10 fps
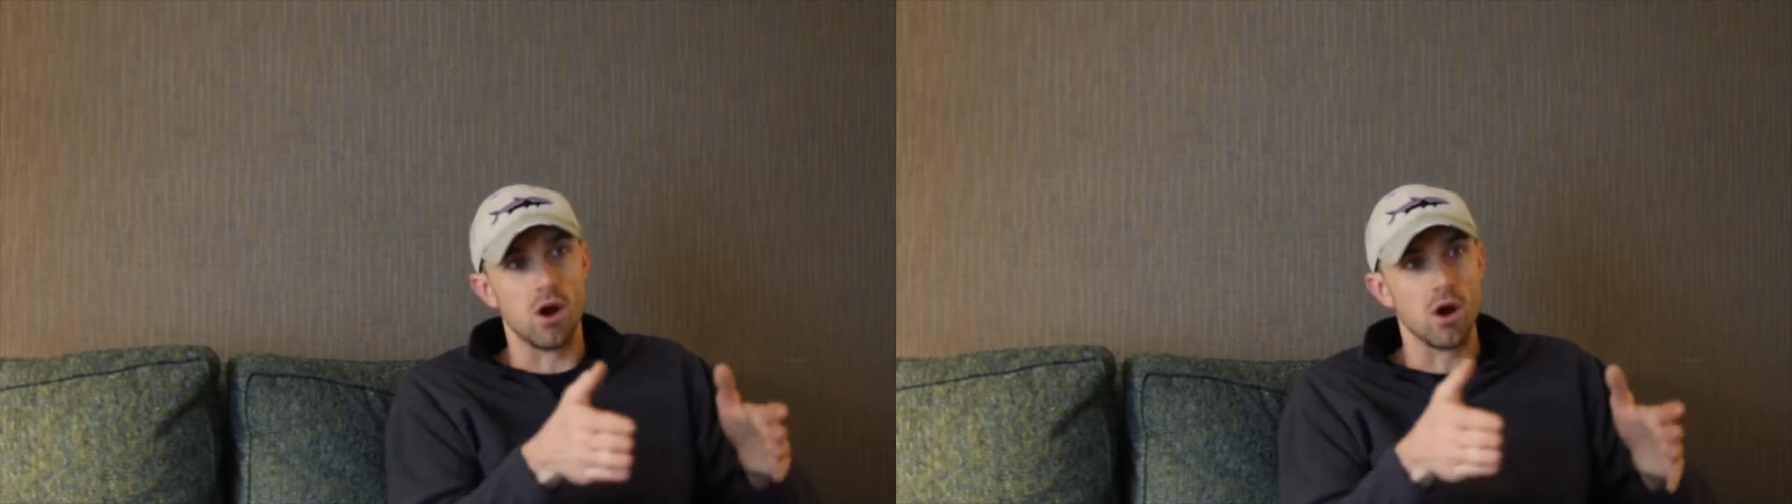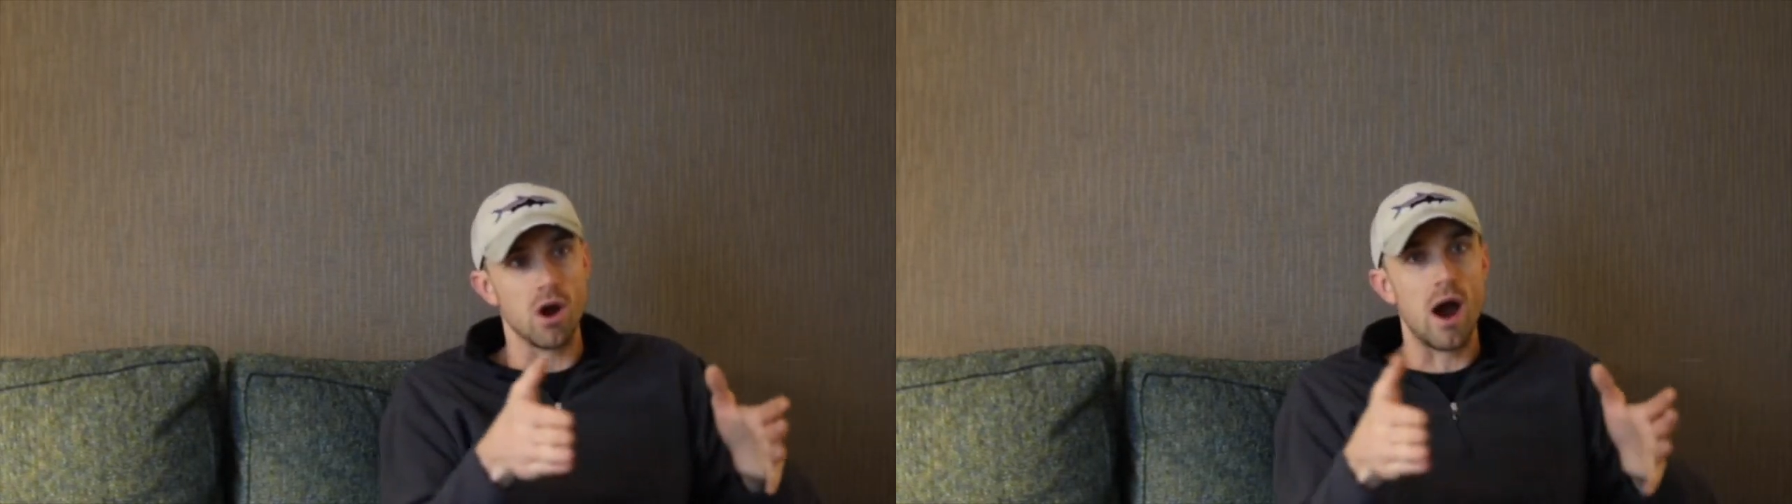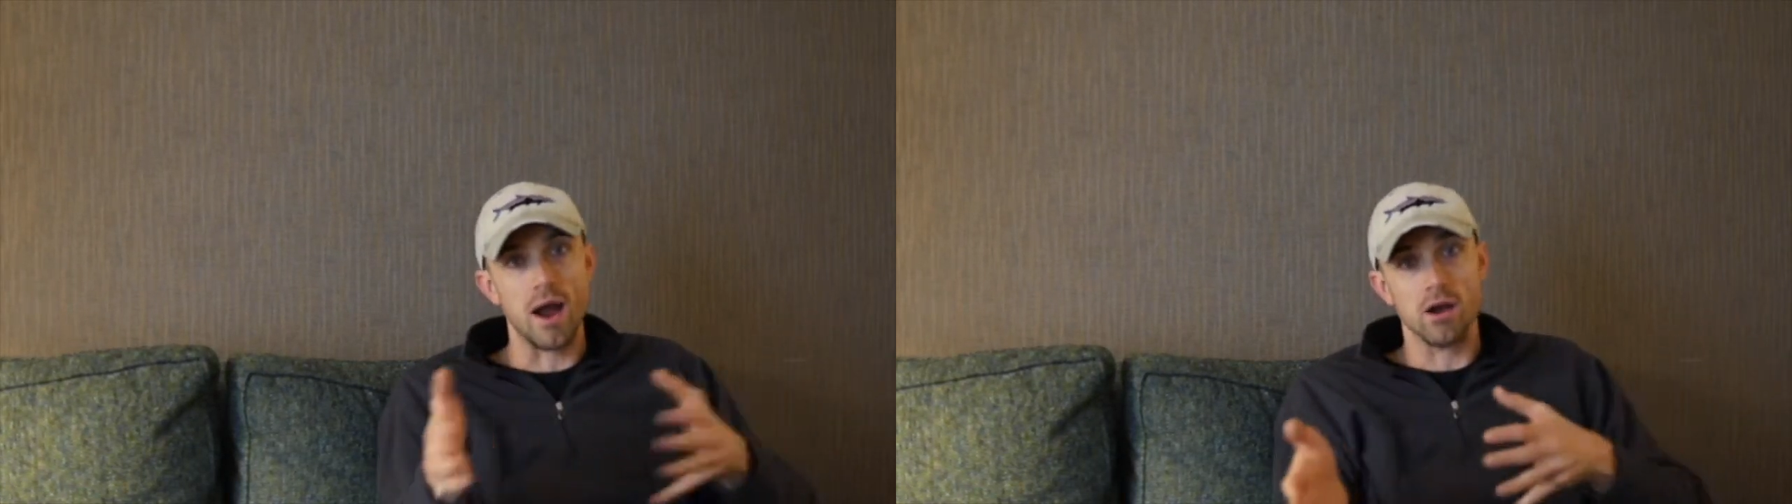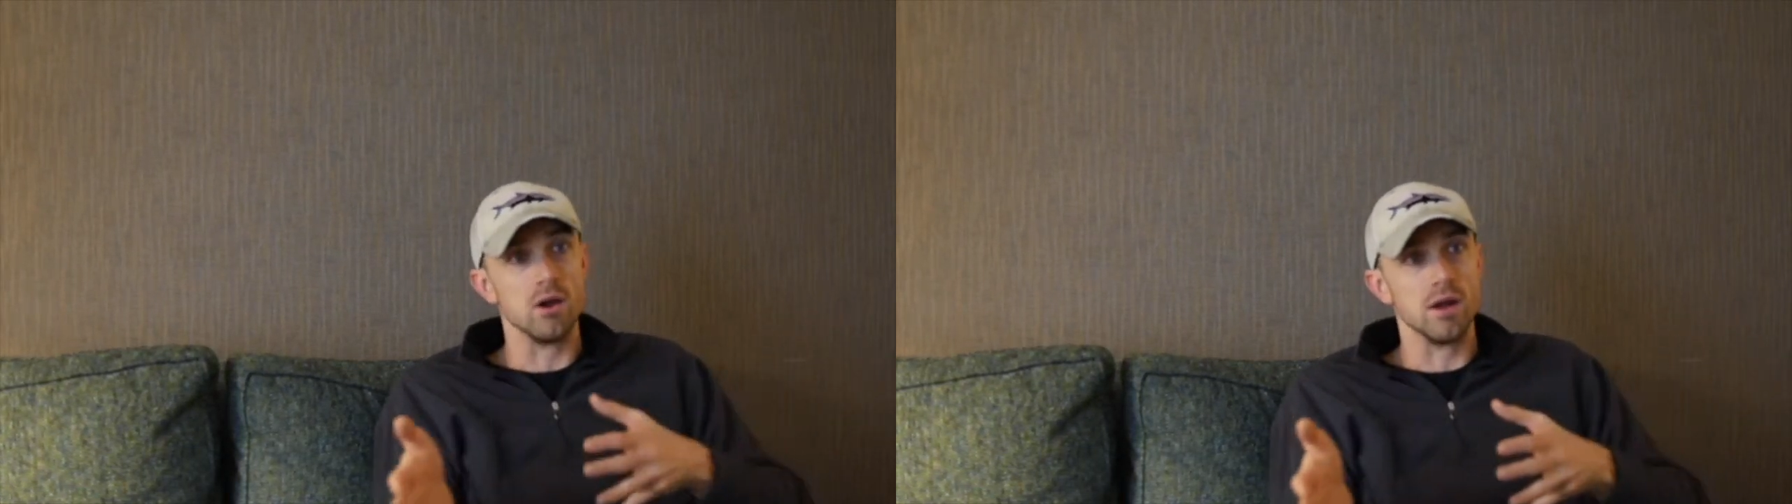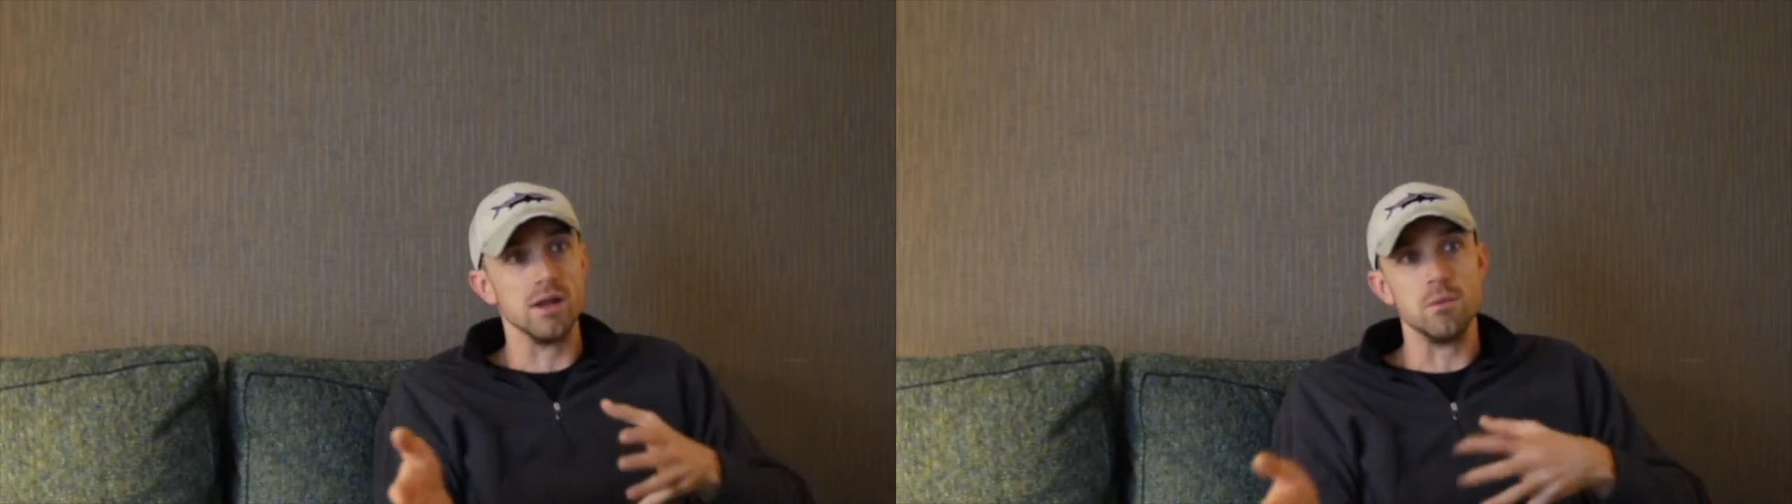are
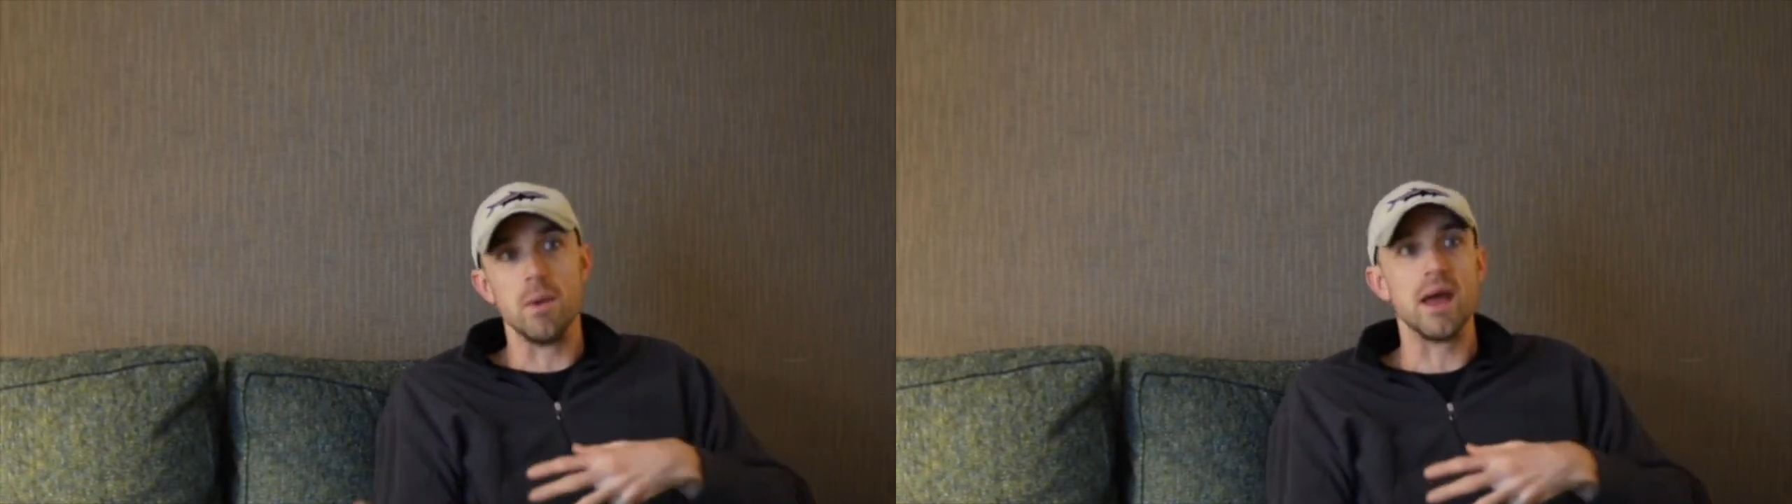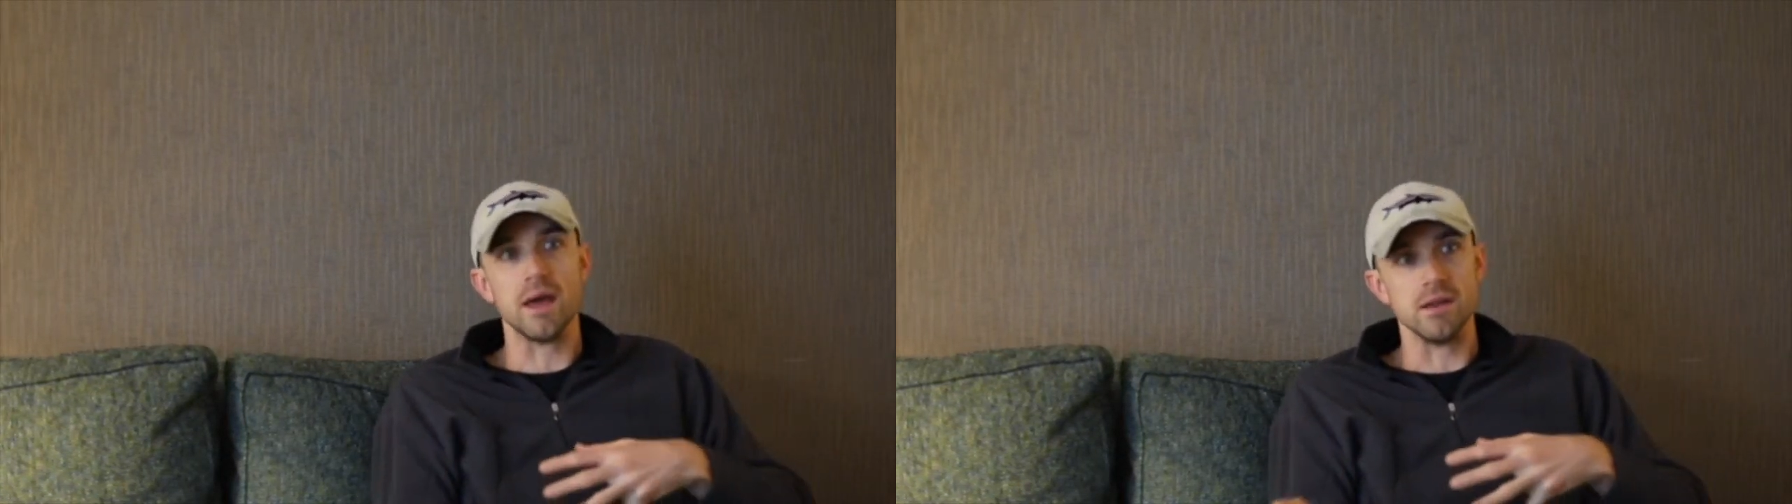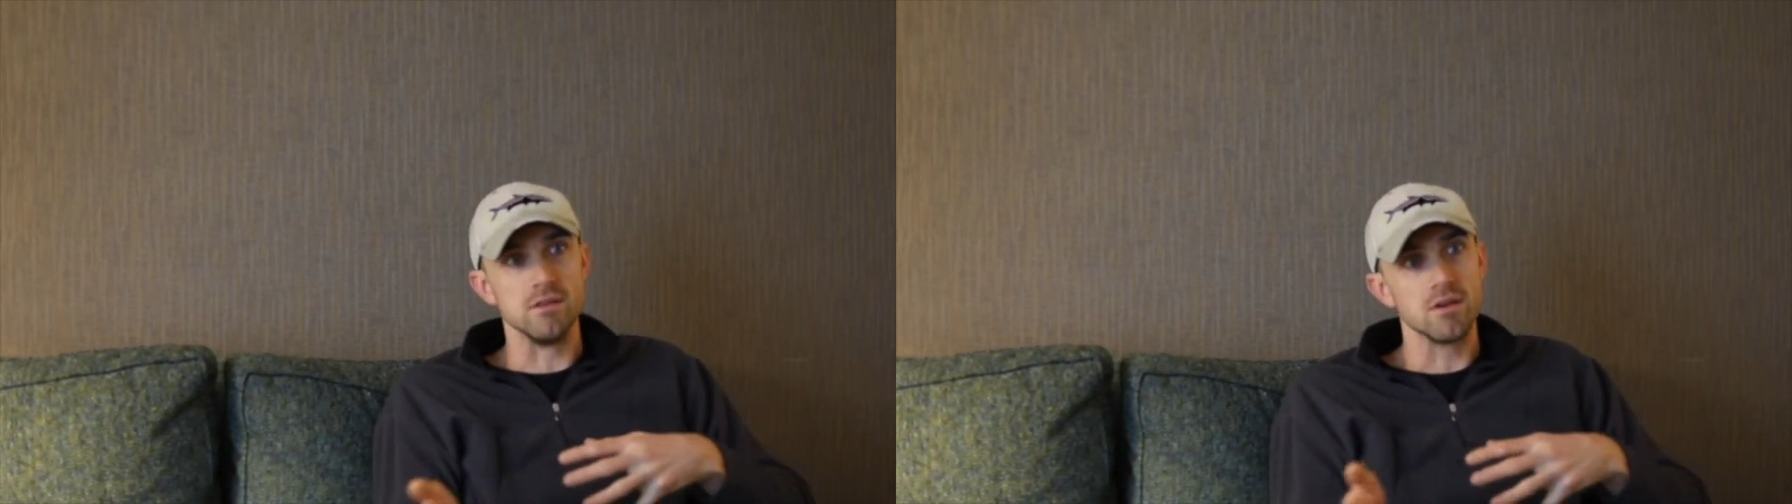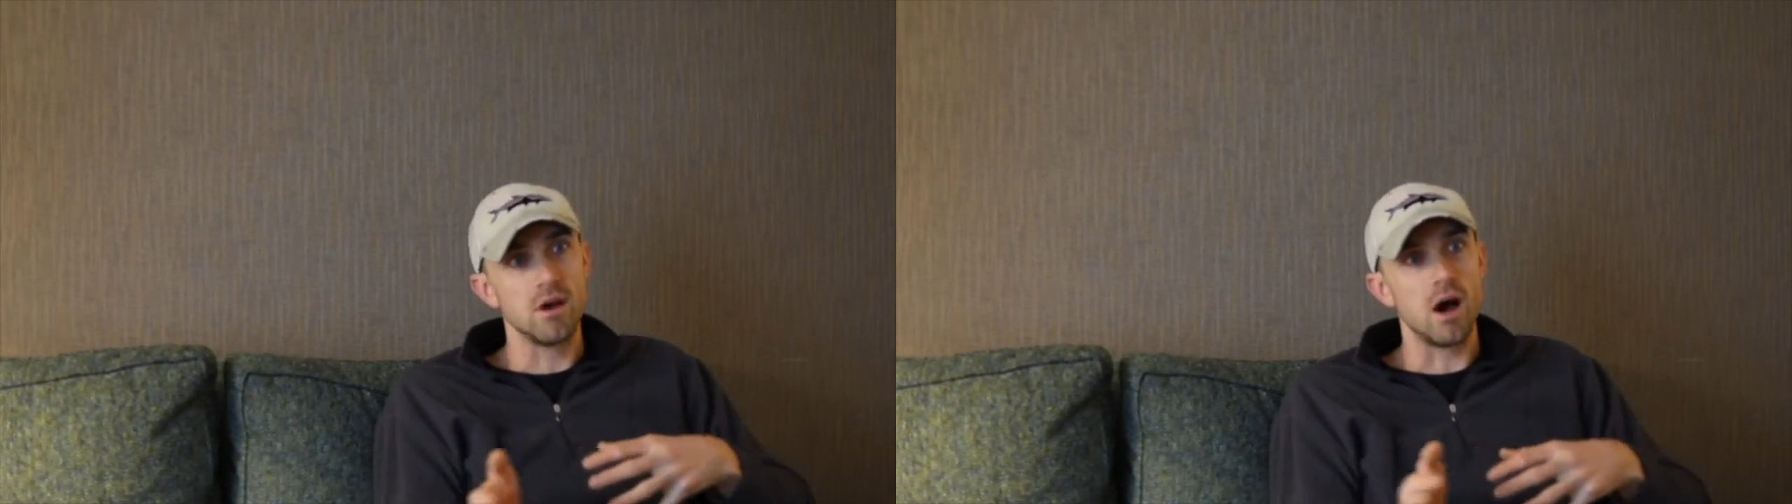higher in demand